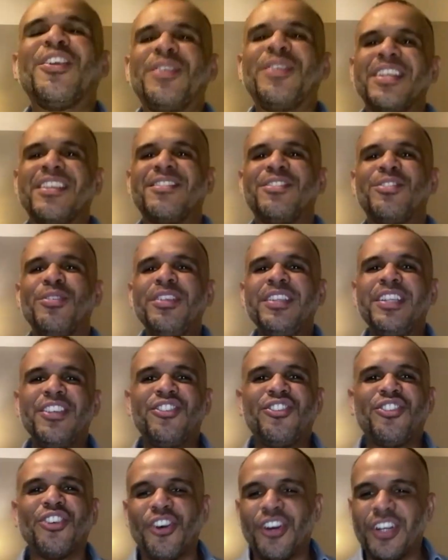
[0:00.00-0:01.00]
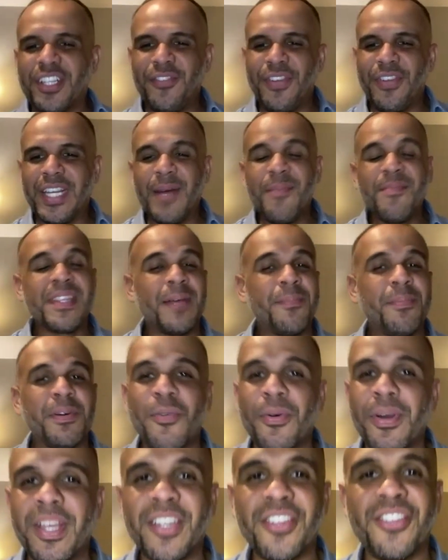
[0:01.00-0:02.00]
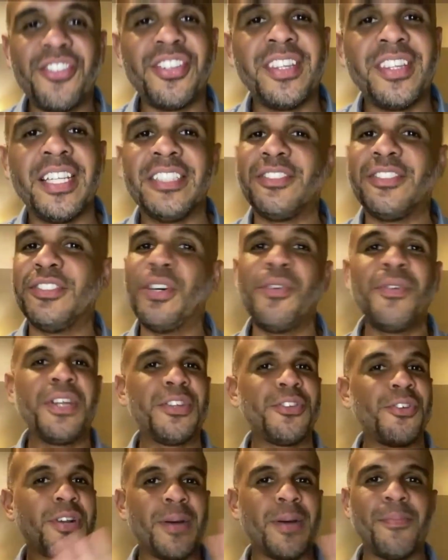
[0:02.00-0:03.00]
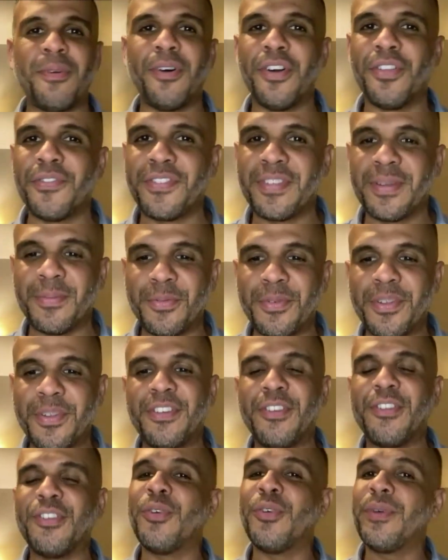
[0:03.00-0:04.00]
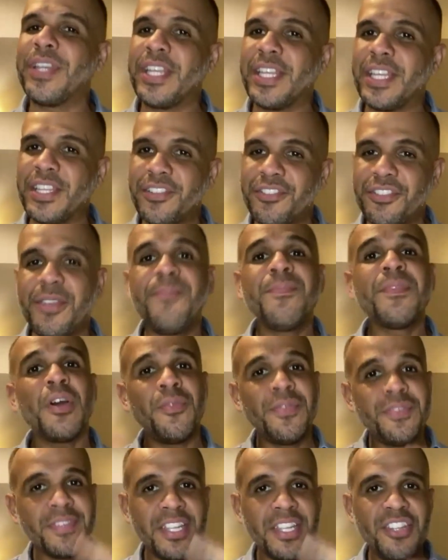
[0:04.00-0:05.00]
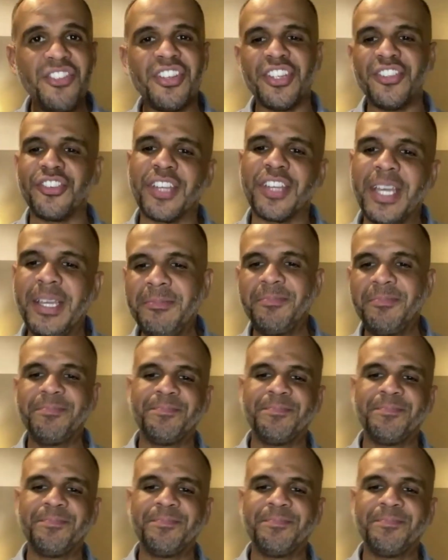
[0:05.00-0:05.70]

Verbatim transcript: Chris, during the journey, if it comes up a question that you don't want to talk about for some reason, you don't want to answer, always can change, okay?